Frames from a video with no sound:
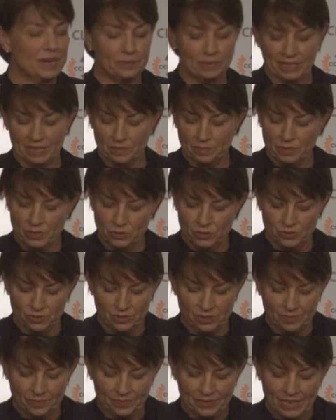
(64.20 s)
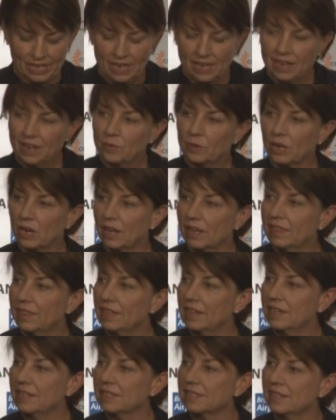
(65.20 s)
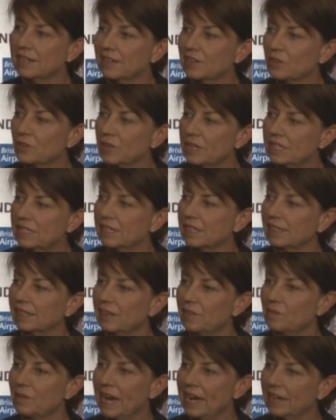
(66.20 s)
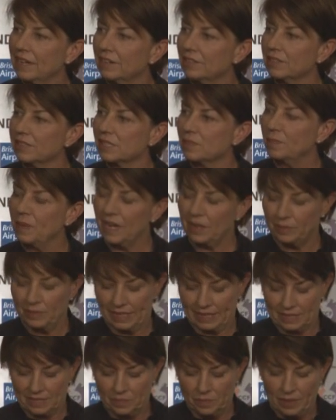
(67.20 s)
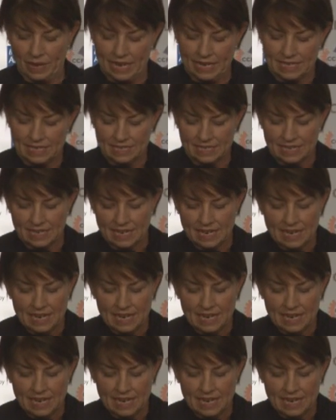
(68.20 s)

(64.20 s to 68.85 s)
public mood, what I think is an increasingly rancorous public debate